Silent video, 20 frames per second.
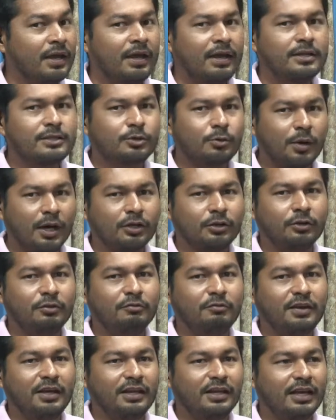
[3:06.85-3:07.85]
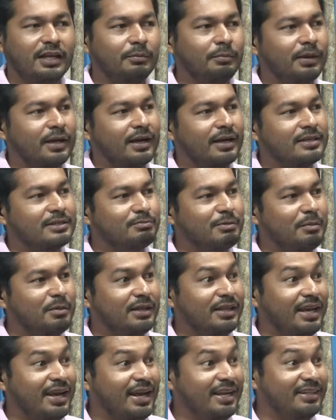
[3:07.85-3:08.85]
it's quite convenient because maybe
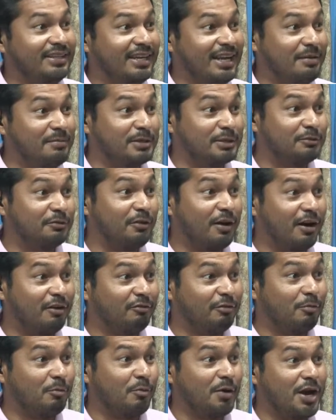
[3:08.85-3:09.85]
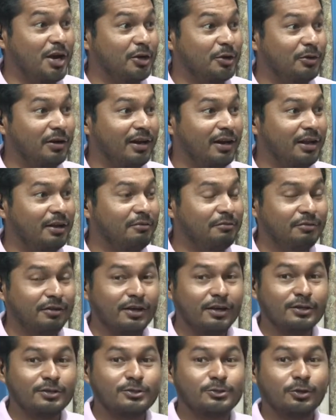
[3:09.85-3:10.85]
the ATM is far from where you live. Mm
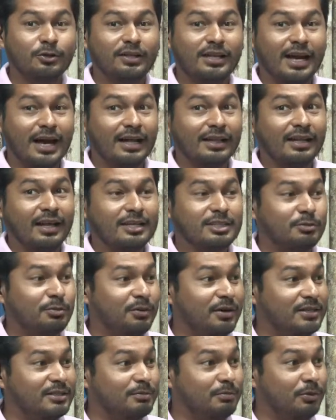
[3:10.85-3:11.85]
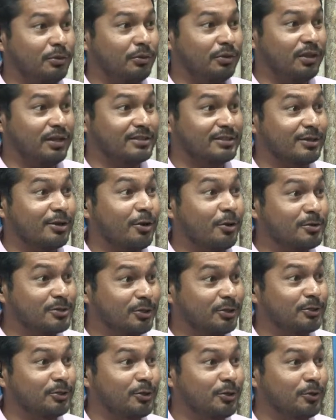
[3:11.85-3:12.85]
-hmm. So the Atla Express booth is
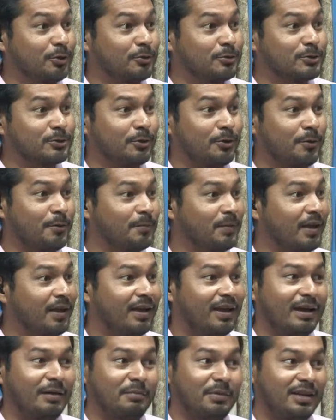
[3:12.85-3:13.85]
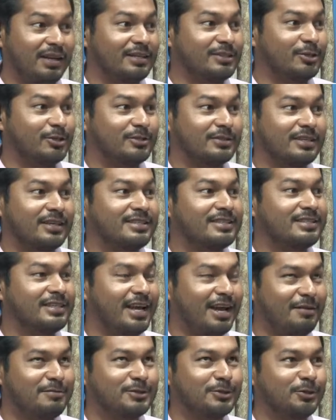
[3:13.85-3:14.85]
closer to you. So I mean, it just
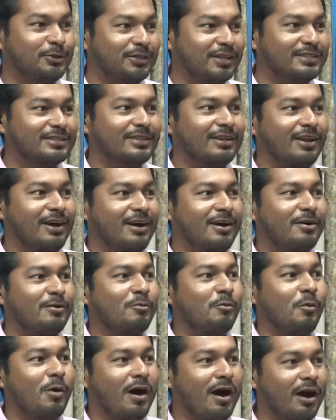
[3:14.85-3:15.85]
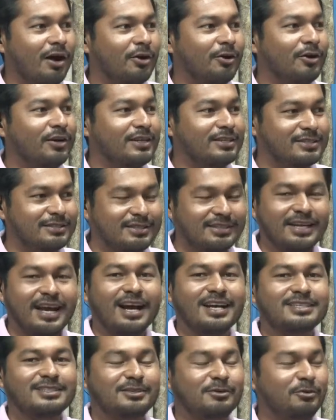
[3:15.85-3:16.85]
saves you this long walk or this
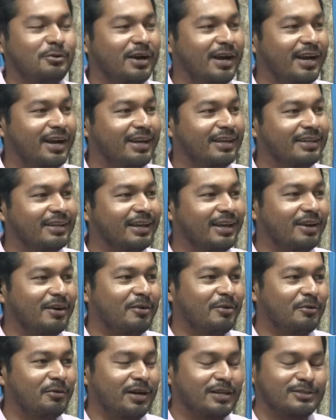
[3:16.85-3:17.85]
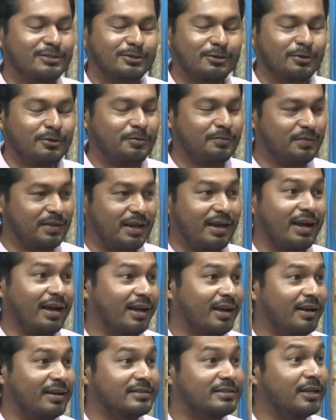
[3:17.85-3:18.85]
taxi ride. Right. Right. So I
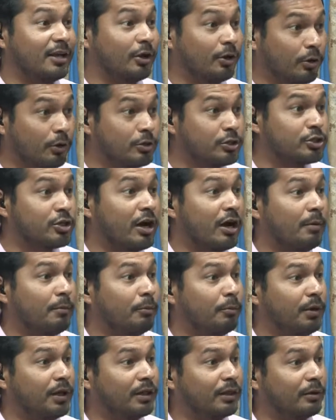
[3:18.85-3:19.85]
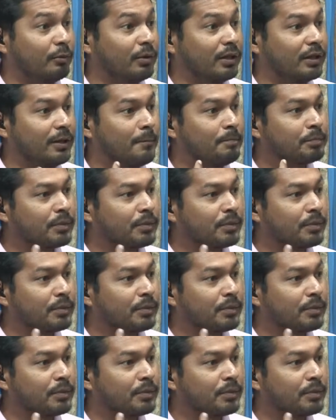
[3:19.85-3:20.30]
gotta say, good job with, with